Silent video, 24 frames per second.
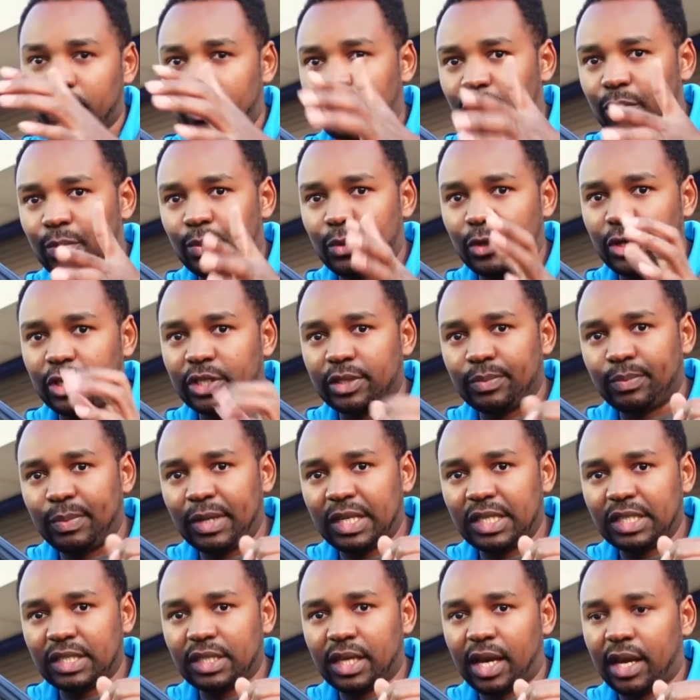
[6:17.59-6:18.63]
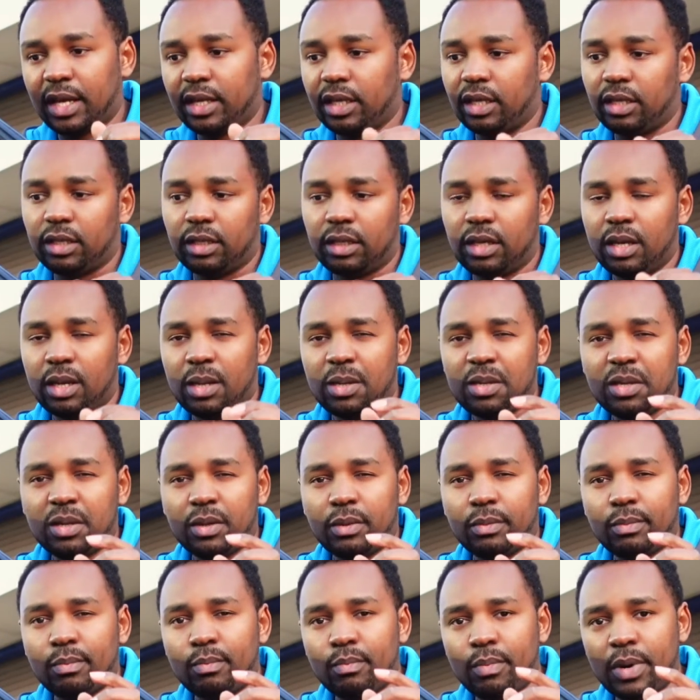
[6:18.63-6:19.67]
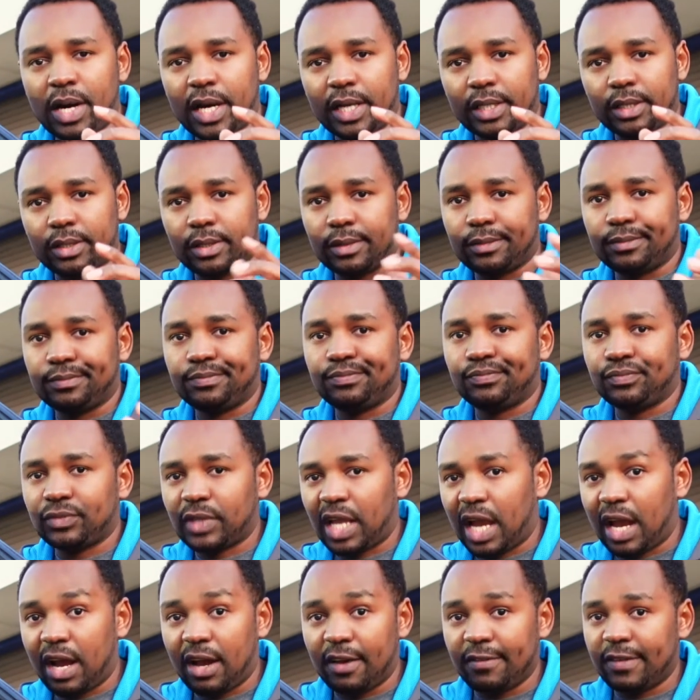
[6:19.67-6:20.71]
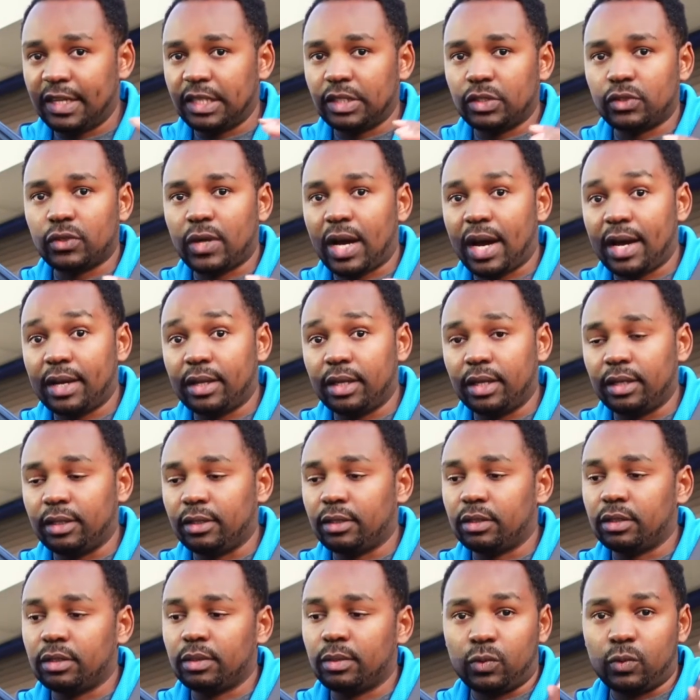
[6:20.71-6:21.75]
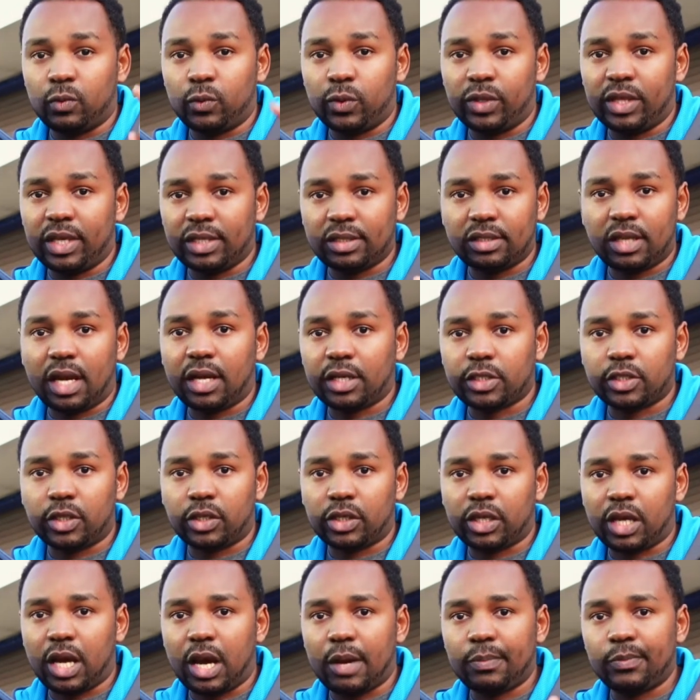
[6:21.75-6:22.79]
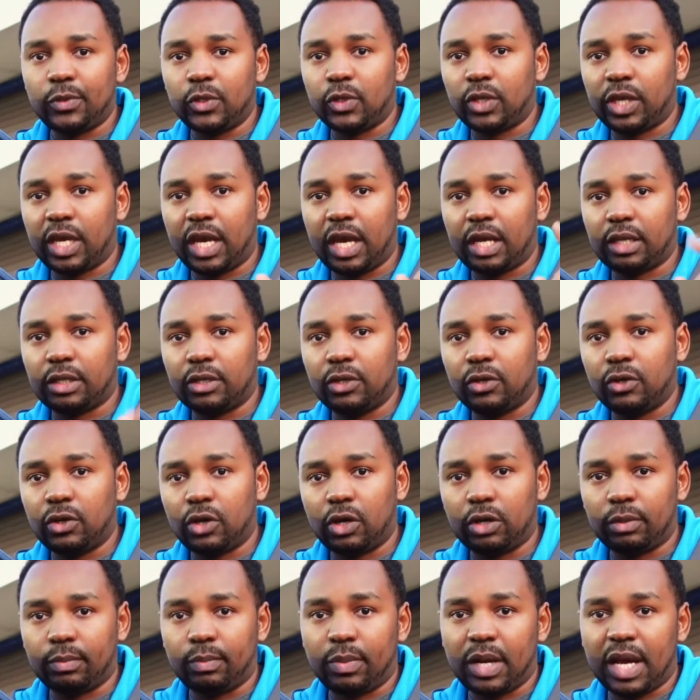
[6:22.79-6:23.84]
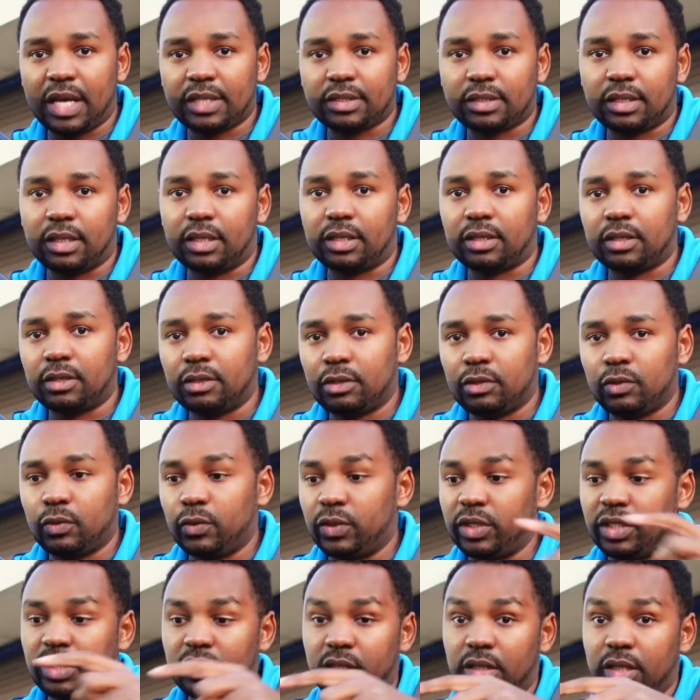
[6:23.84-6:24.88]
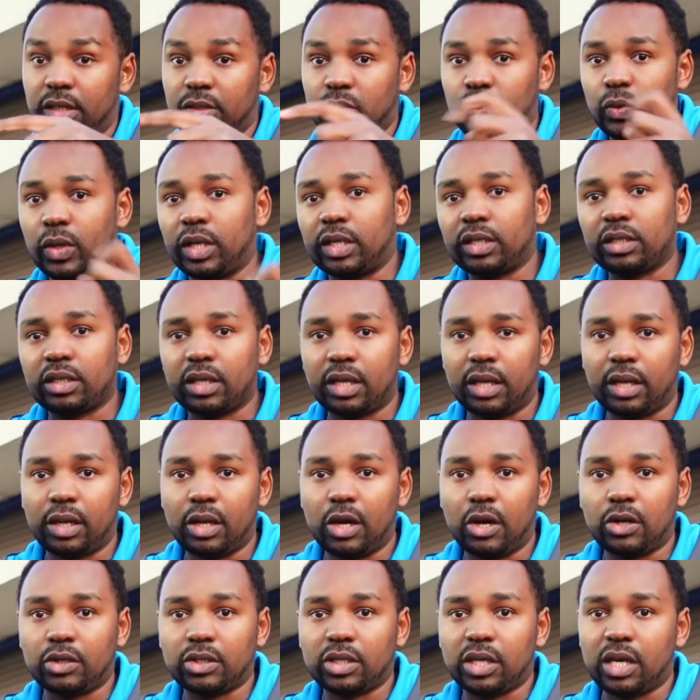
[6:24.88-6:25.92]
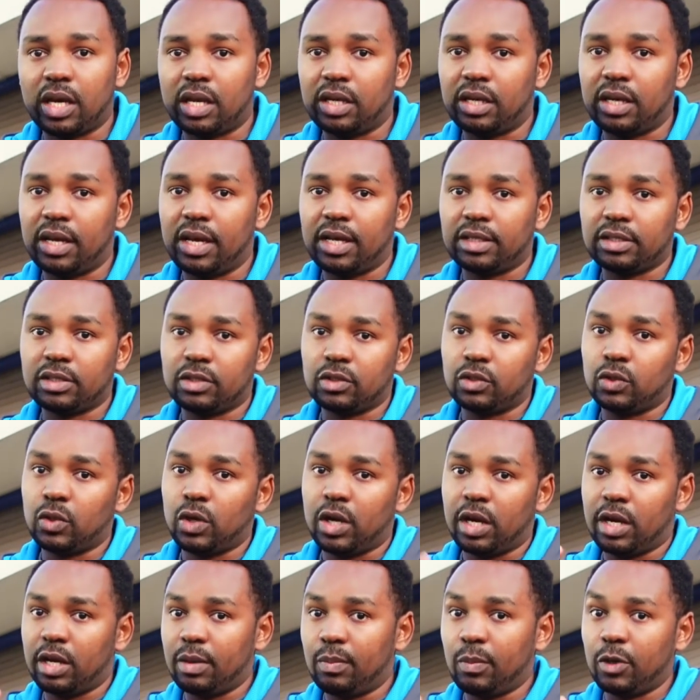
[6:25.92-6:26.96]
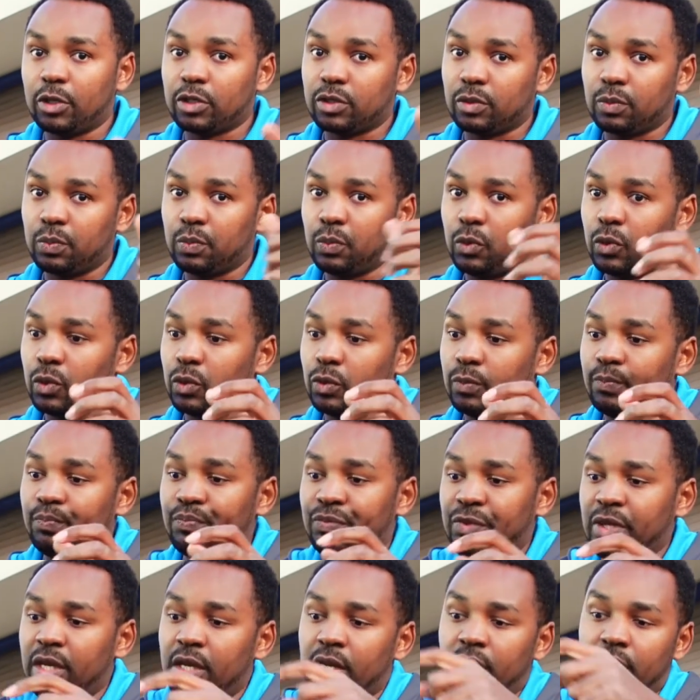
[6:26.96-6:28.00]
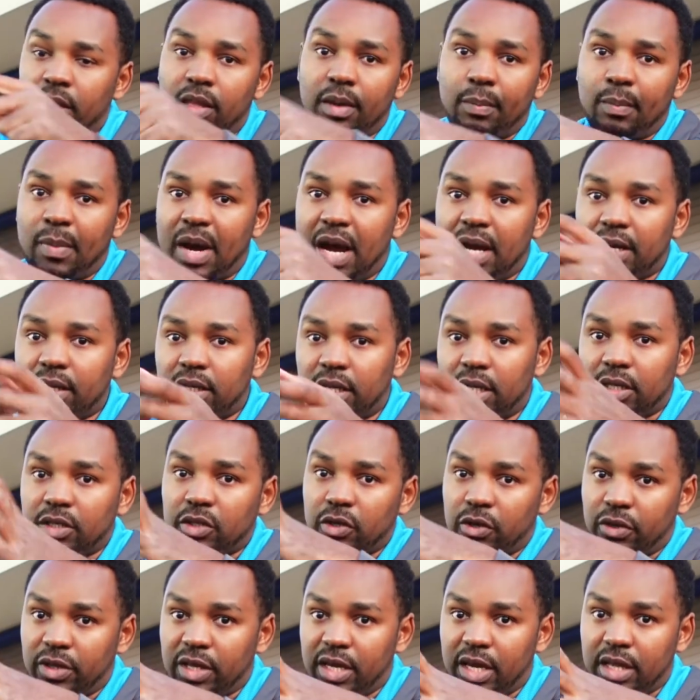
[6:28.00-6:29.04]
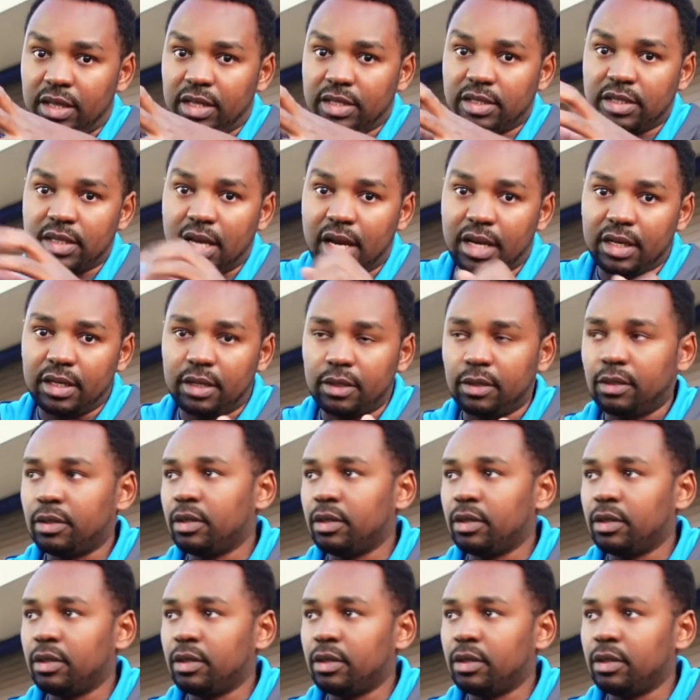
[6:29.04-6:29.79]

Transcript: GoPro is pretty tiny, but I haven't tried it. With the suction cup, you can't go on plastic, which this one cannot, unless you are able to put the magnet on the other side.